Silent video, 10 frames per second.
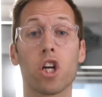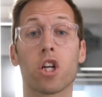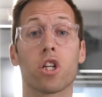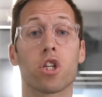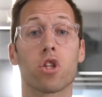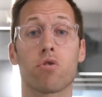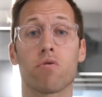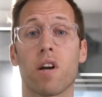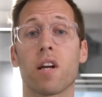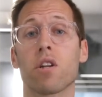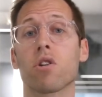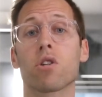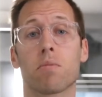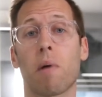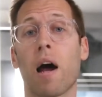You're going to straighten your
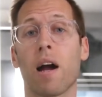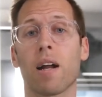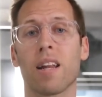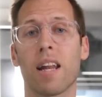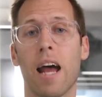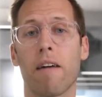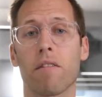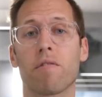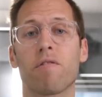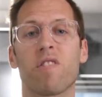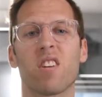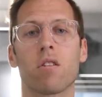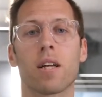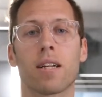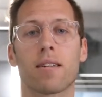spine and have it feel
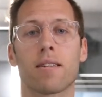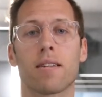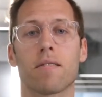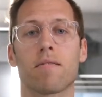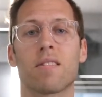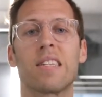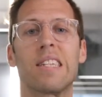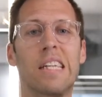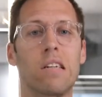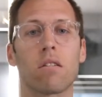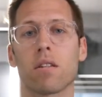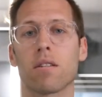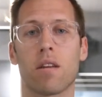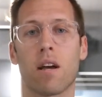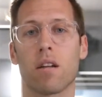like a sense of steel
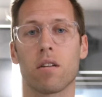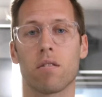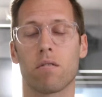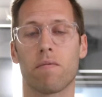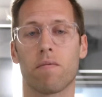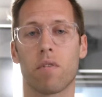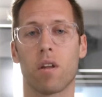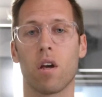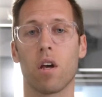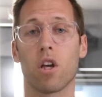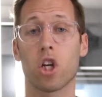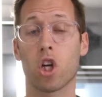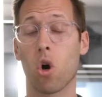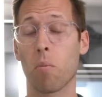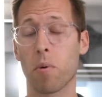inside of you. You're
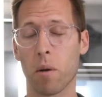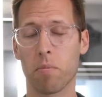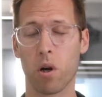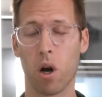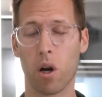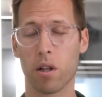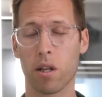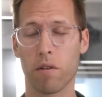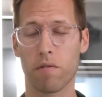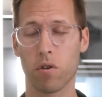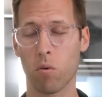going to open up your heart and let it feel